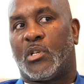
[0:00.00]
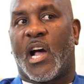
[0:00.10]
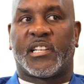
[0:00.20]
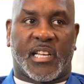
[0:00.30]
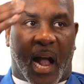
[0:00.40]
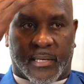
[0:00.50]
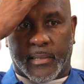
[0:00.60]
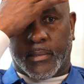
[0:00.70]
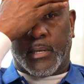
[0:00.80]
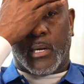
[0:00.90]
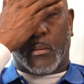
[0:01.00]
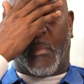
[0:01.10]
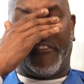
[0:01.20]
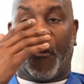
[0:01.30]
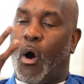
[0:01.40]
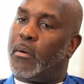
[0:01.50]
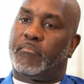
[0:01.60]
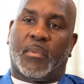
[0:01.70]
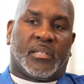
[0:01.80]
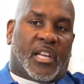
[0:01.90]
John Stockton, by far.
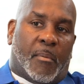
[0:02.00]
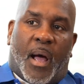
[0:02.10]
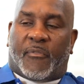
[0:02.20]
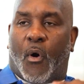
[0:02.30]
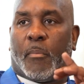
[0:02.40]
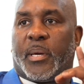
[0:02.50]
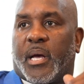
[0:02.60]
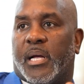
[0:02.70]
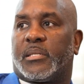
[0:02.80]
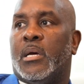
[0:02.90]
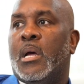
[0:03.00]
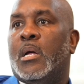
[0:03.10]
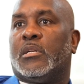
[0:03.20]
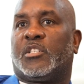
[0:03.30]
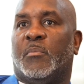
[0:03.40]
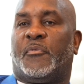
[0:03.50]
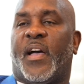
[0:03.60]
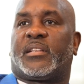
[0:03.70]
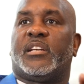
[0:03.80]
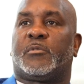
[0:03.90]
I say it by far because the simple
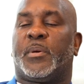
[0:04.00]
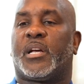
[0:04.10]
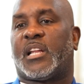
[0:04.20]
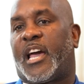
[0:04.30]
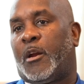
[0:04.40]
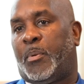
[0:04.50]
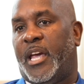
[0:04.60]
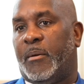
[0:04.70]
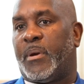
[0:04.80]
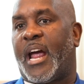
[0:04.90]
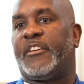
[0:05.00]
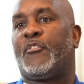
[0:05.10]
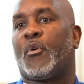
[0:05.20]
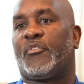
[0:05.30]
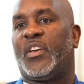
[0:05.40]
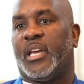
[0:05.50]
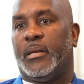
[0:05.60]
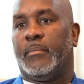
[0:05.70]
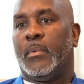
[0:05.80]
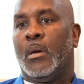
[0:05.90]
fact is because I got to play him 94 feet.
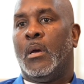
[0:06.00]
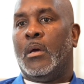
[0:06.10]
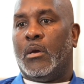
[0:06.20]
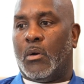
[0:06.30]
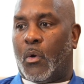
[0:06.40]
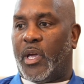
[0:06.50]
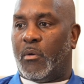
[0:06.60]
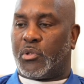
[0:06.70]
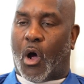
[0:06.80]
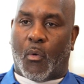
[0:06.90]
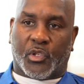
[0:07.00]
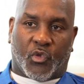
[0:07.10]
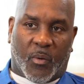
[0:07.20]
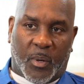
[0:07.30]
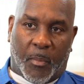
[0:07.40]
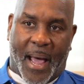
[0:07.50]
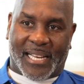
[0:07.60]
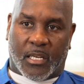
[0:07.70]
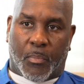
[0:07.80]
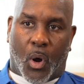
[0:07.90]
You know, he was always dribbling the
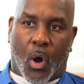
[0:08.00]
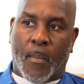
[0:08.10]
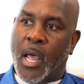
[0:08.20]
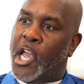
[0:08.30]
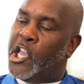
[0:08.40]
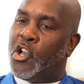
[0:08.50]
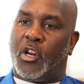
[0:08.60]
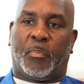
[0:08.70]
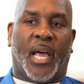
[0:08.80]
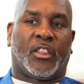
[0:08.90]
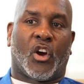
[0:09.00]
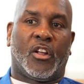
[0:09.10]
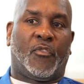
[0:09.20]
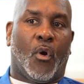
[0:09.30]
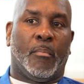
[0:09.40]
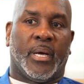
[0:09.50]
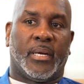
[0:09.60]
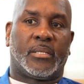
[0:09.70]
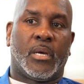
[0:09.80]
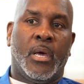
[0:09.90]
basketball. He only played 34
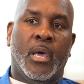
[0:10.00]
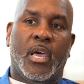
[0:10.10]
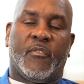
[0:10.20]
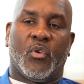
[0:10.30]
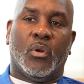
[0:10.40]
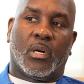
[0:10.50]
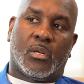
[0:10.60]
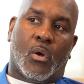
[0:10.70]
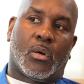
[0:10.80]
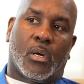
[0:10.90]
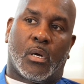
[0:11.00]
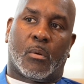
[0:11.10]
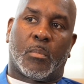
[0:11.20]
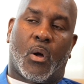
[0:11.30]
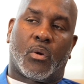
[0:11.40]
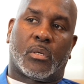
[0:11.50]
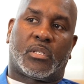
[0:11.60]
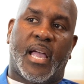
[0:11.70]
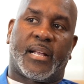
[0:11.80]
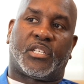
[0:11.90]
minutes. If you looked on a, um, on a
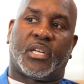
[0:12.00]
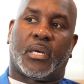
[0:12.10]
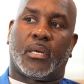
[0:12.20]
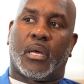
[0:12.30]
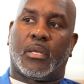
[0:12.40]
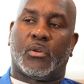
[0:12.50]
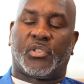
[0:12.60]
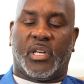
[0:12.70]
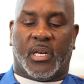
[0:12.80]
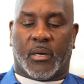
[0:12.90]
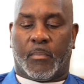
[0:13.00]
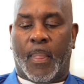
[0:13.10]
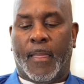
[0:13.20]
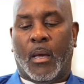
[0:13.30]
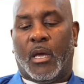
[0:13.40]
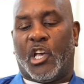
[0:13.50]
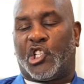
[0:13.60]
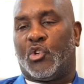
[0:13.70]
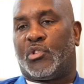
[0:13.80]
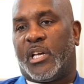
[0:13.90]
stat sheet and you seen him, he'll
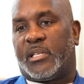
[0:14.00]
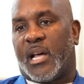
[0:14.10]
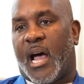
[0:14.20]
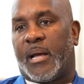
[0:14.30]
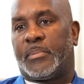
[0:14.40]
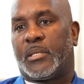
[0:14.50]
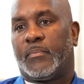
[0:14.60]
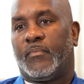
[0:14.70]
shoot 10 times,